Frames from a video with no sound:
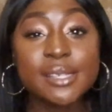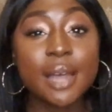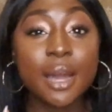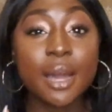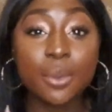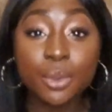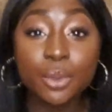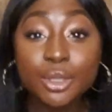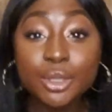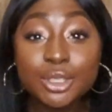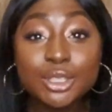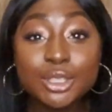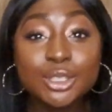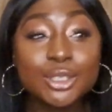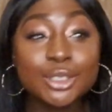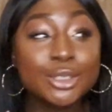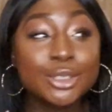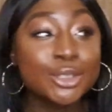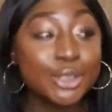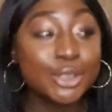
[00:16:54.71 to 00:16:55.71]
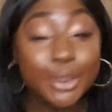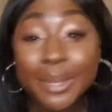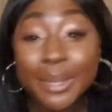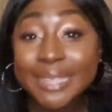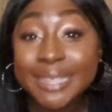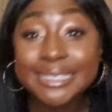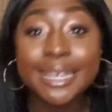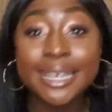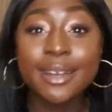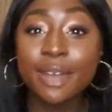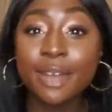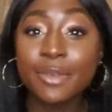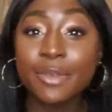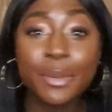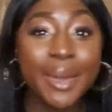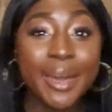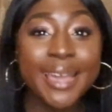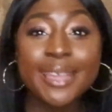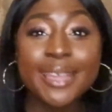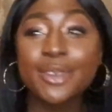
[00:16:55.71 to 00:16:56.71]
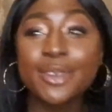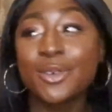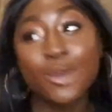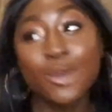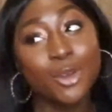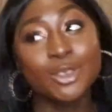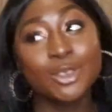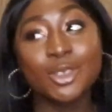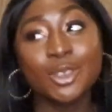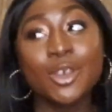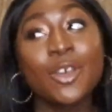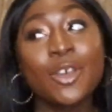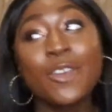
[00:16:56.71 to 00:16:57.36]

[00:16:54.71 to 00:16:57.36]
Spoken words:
I would do it another way, not